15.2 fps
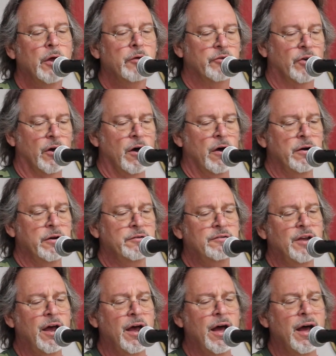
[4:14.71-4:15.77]
to hard
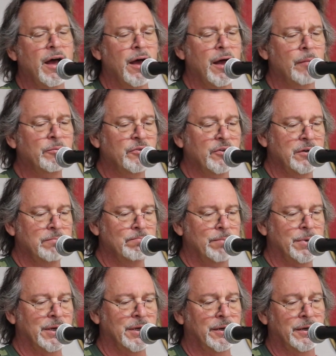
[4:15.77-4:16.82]
times and
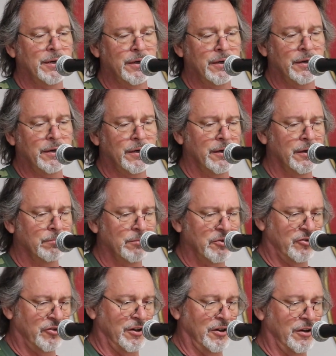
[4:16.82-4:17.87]
big
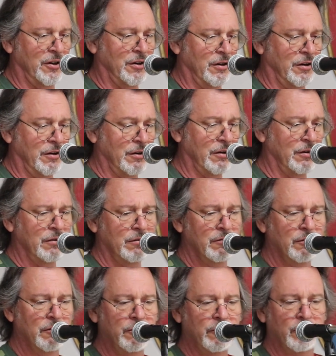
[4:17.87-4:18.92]

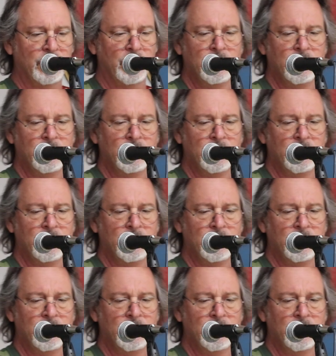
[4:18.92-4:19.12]
machines.